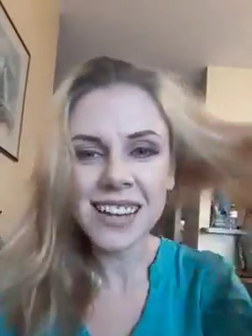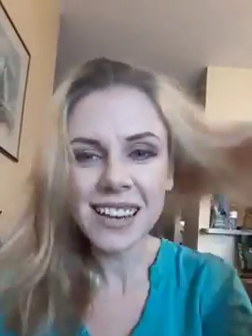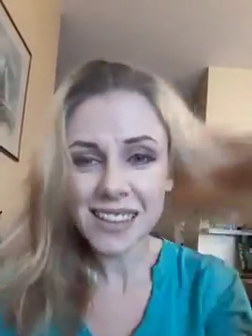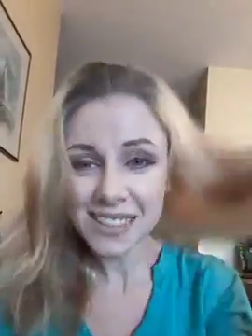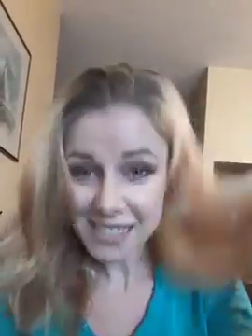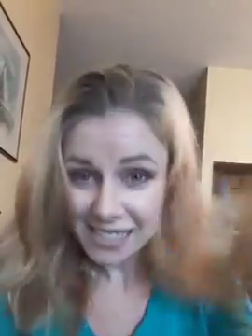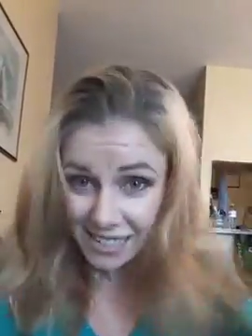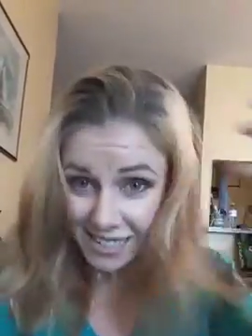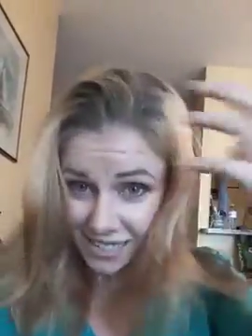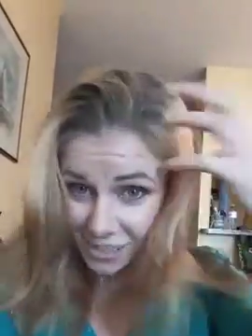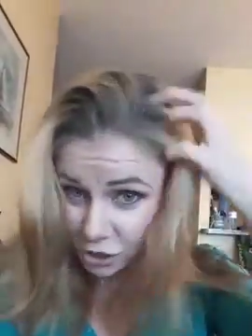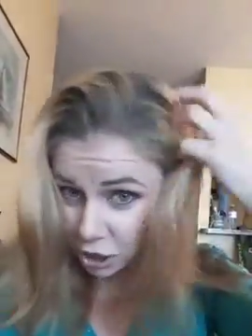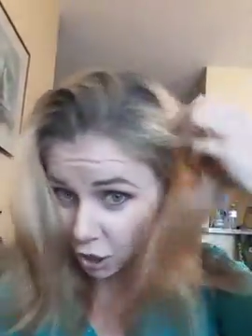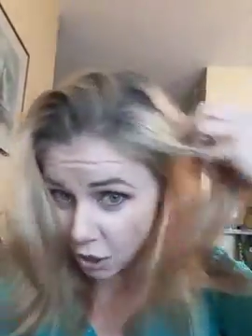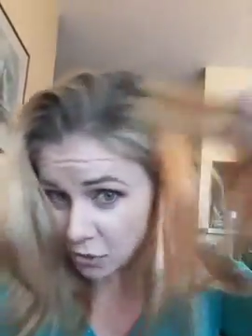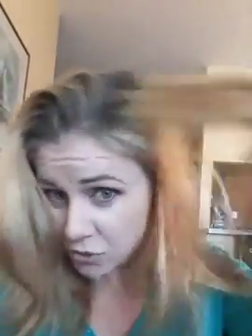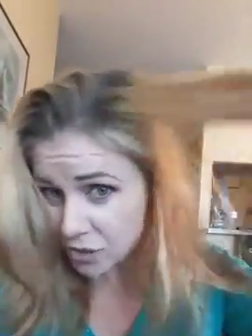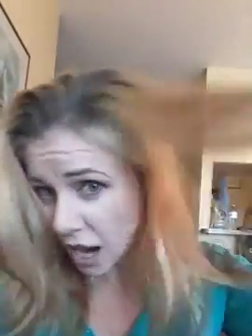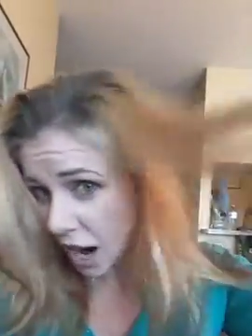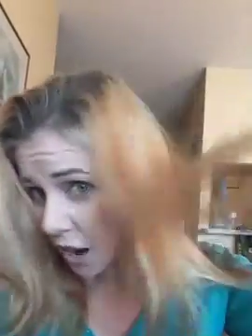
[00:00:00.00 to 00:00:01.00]
See,
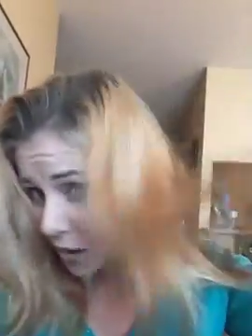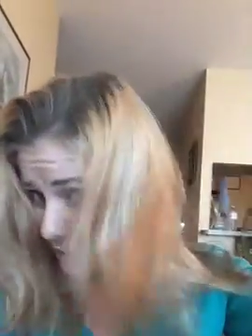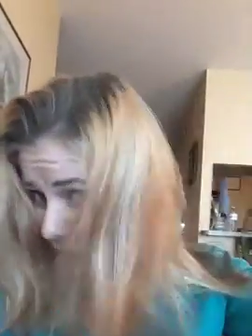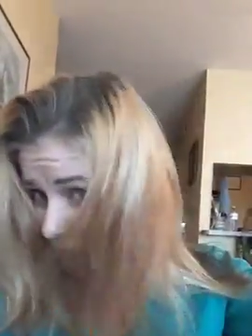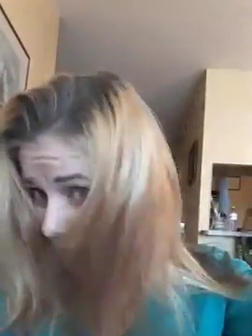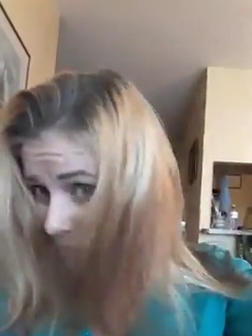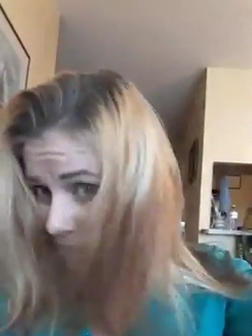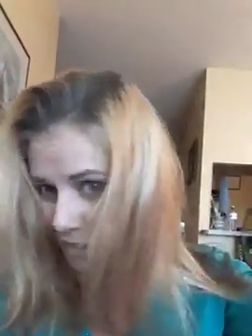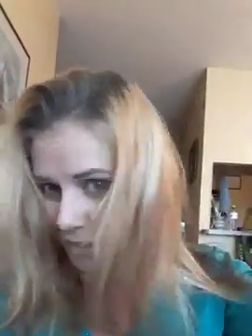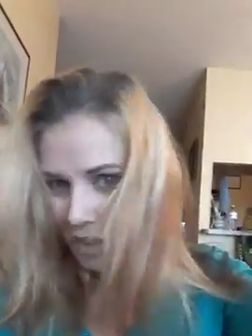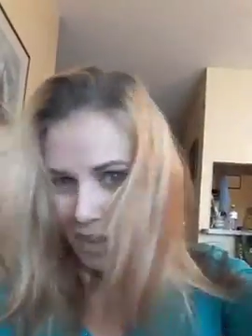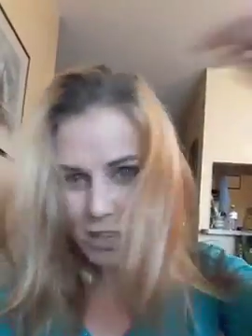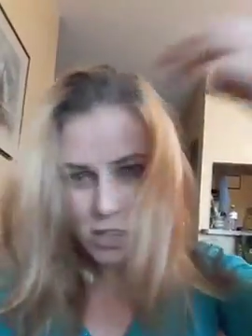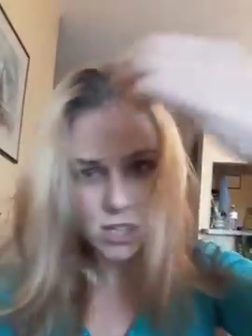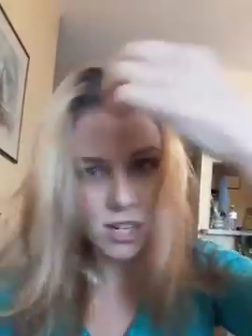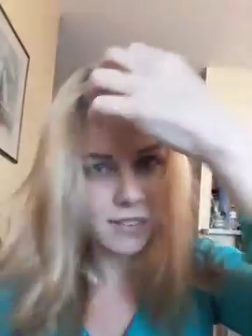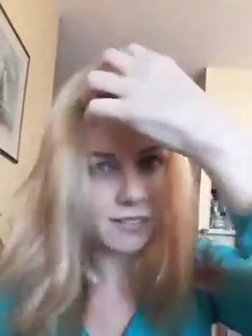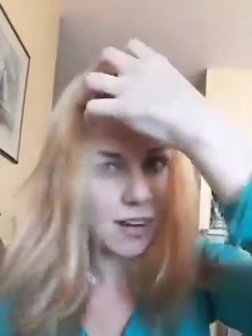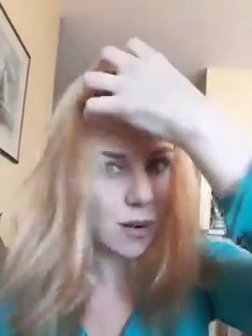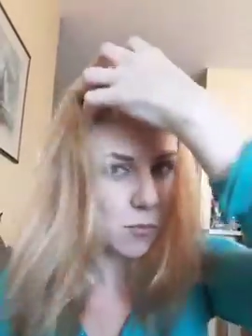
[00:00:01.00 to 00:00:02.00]
two-toned hair. Actually,
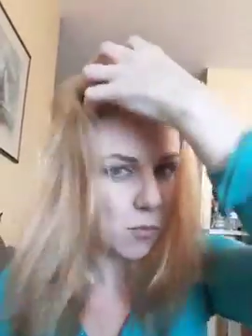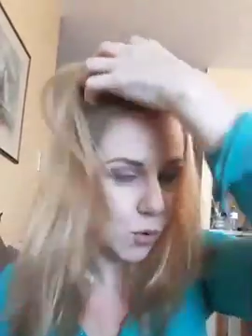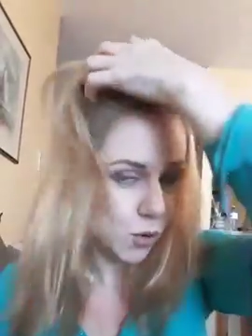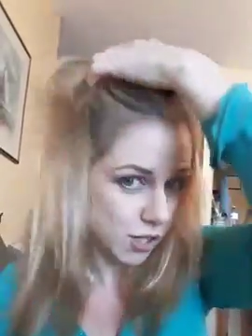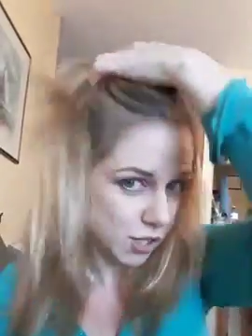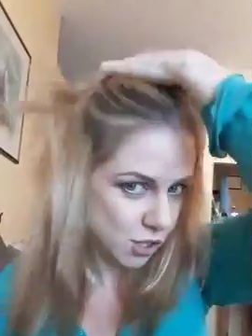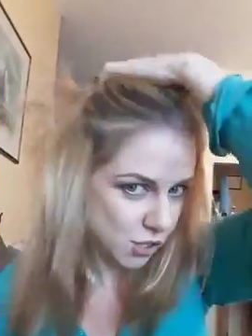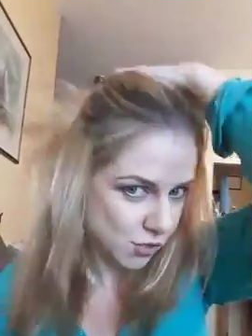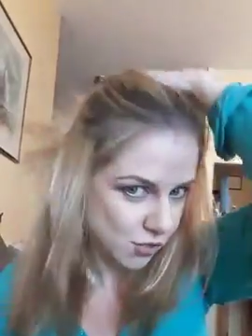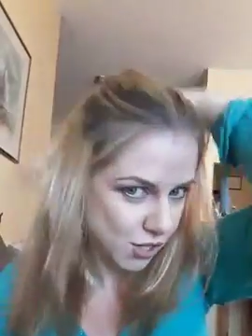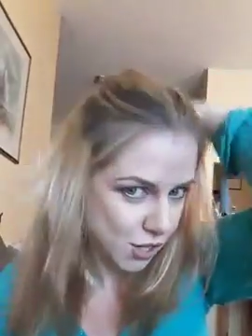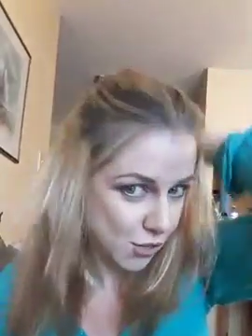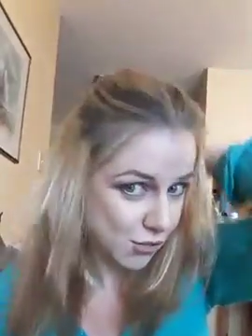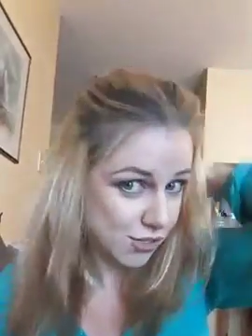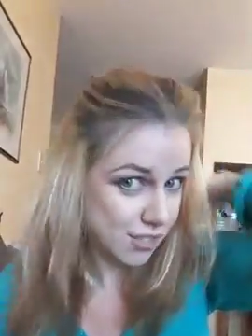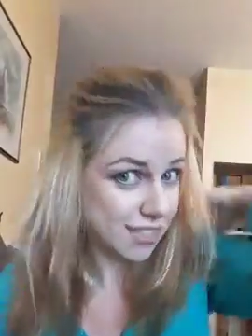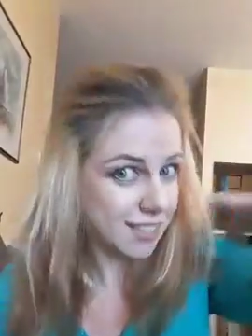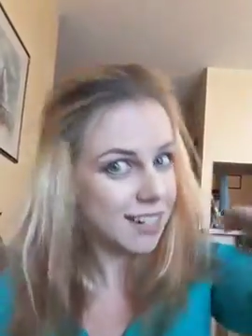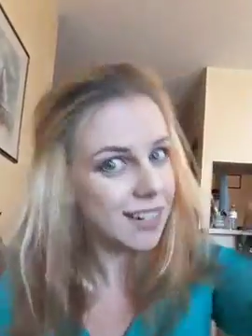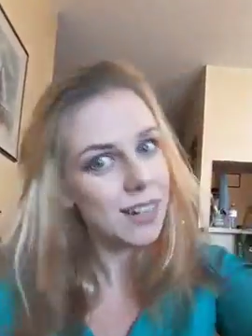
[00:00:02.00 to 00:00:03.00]
I've got more than 2 tones
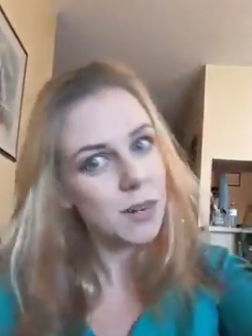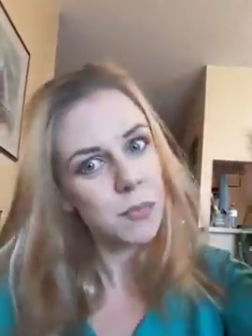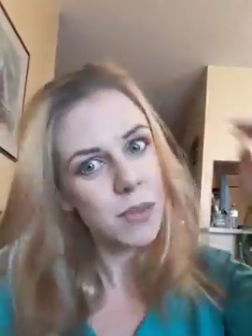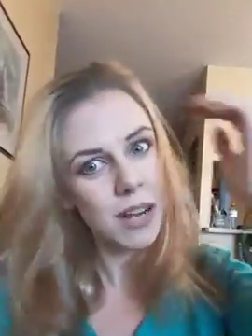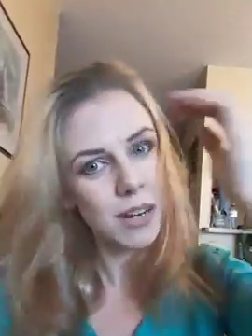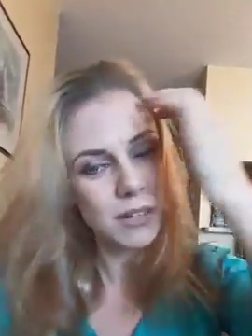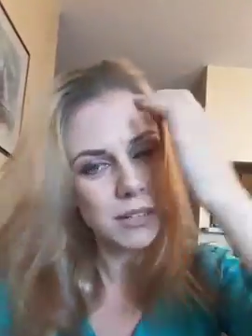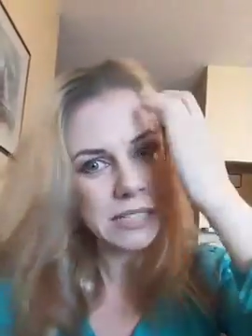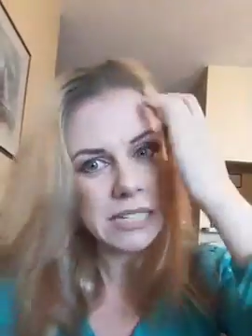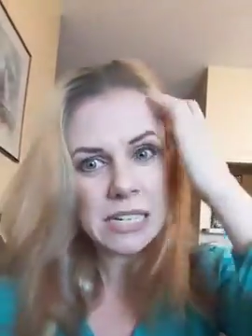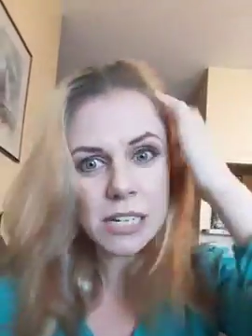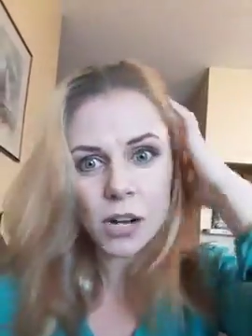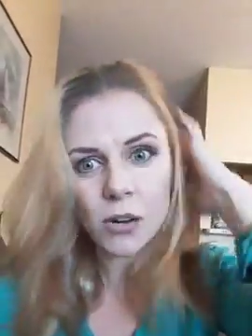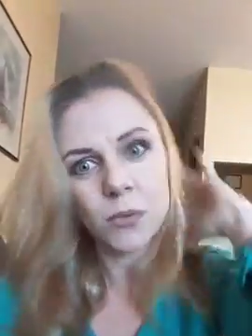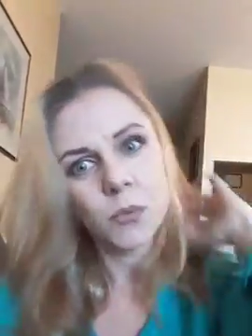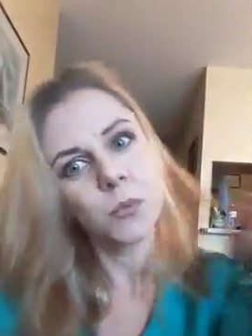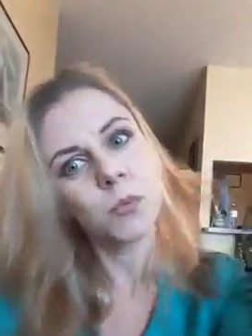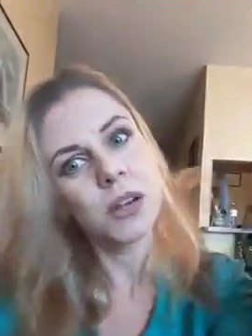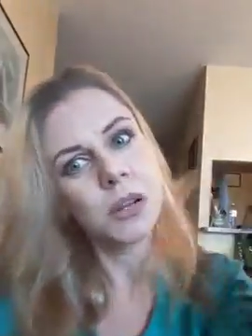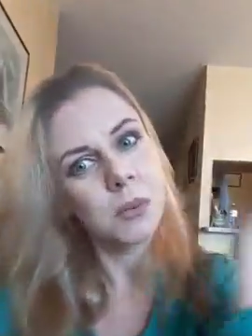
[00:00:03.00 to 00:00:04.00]
in there, but, you know,
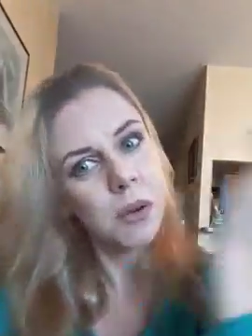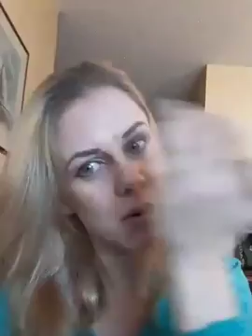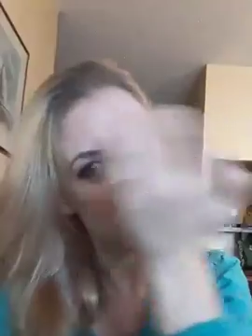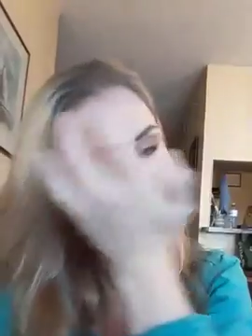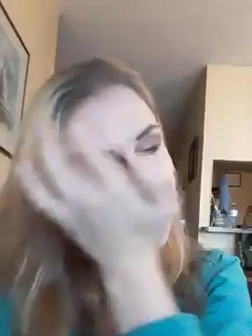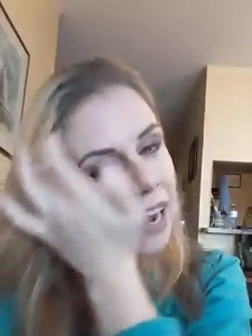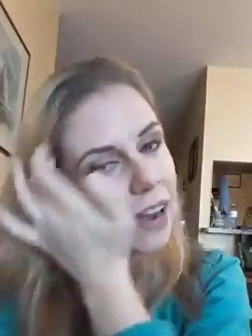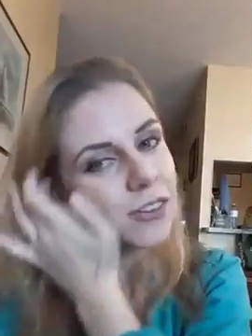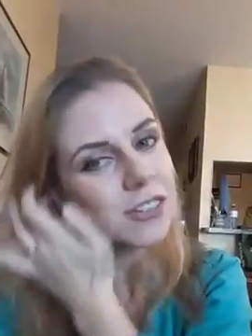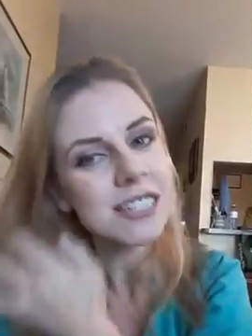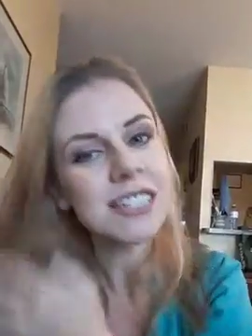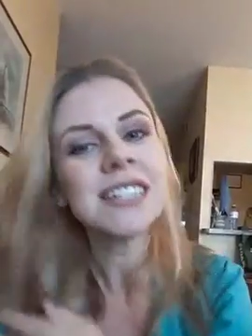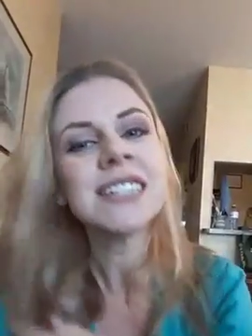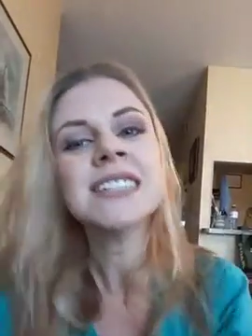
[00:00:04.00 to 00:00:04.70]
we won't count.